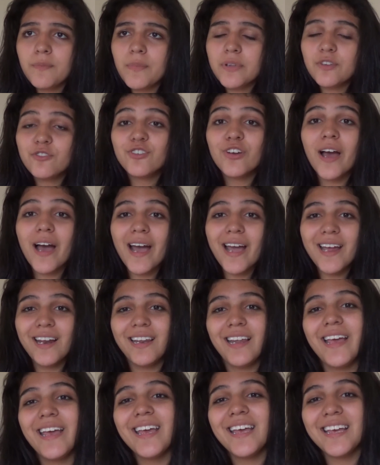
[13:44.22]
try,
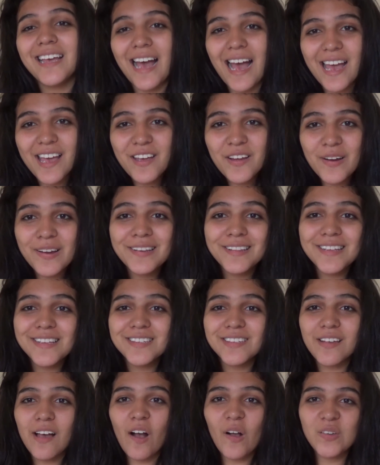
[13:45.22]
like, I heard
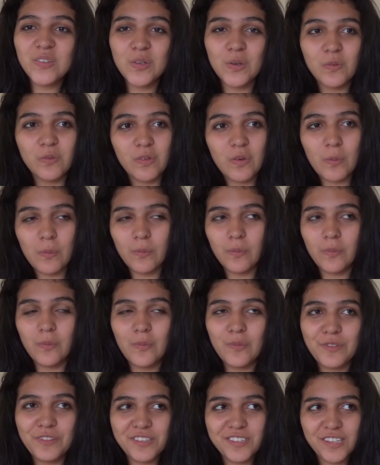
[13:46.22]
this also
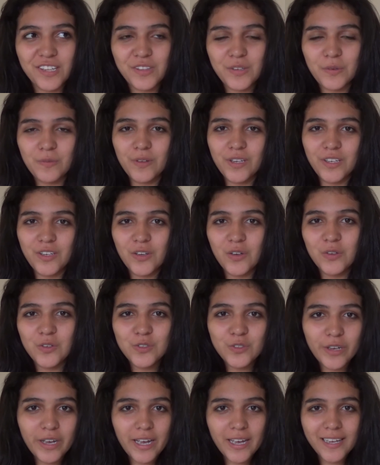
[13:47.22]
from this other video,
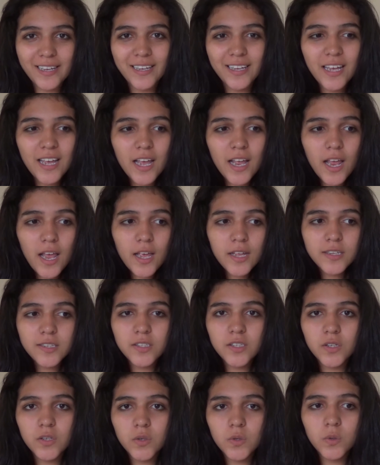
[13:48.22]
try
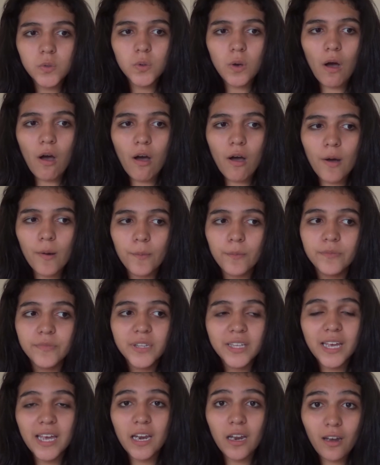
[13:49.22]
to
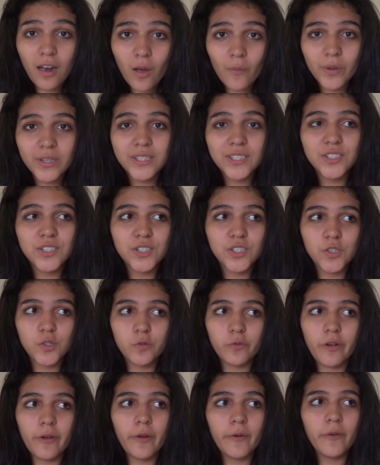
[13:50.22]
get along with the teachers
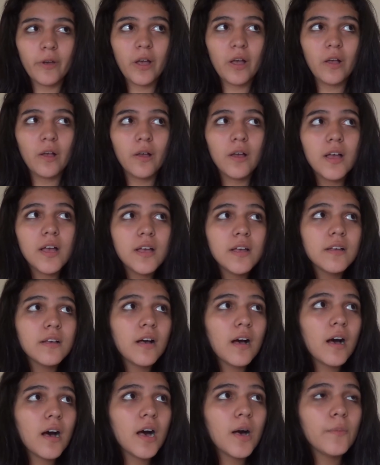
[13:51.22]
very well.
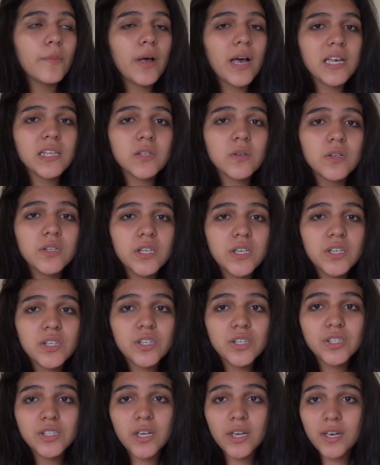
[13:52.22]
High school
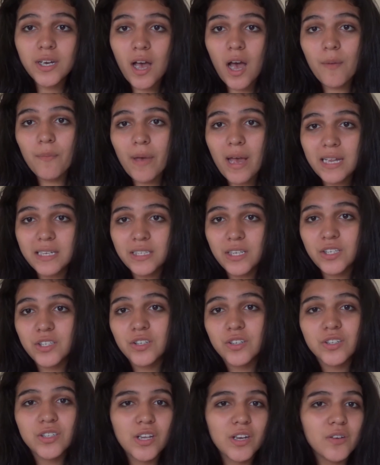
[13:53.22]
teachers are not bad
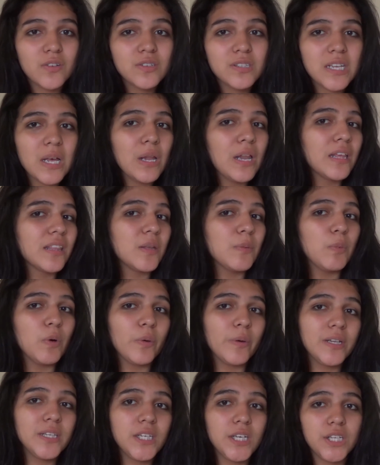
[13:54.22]
teachers. They don't sound like the
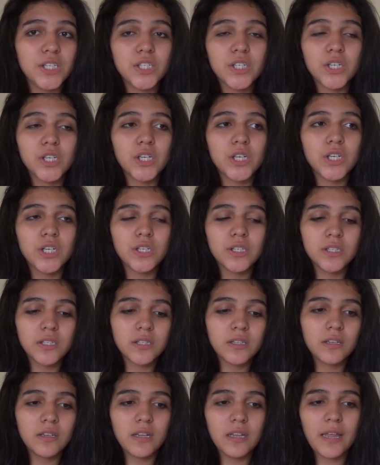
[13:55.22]
boring
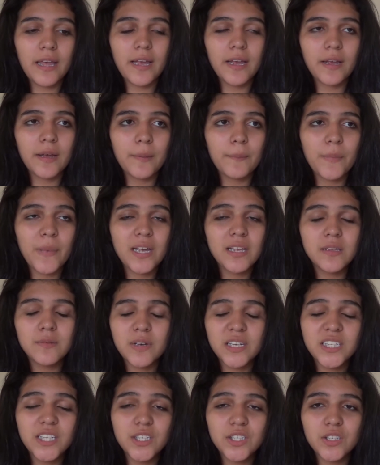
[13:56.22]
teachers. Like
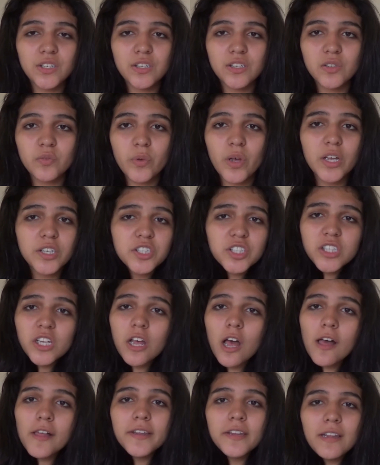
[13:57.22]
my teachers, well, it's just
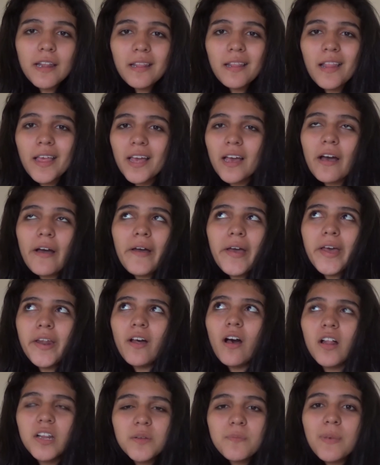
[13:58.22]
all like, it
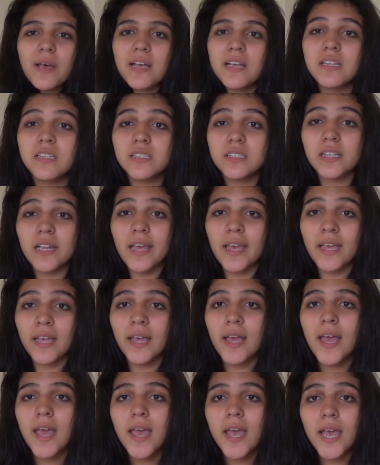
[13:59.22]
all depends like
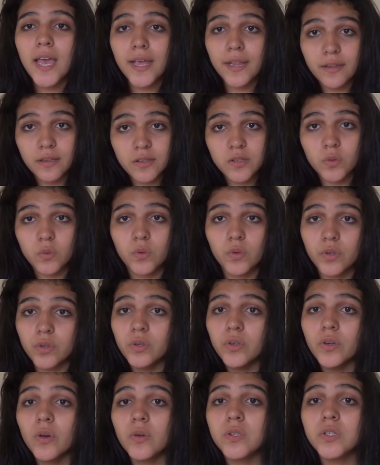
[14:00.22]
in the school
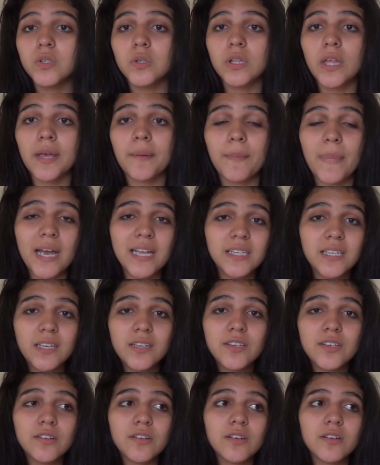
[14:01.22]
you go to. Like my
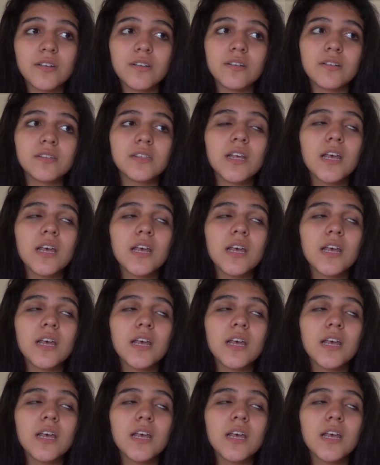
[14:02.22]
teachers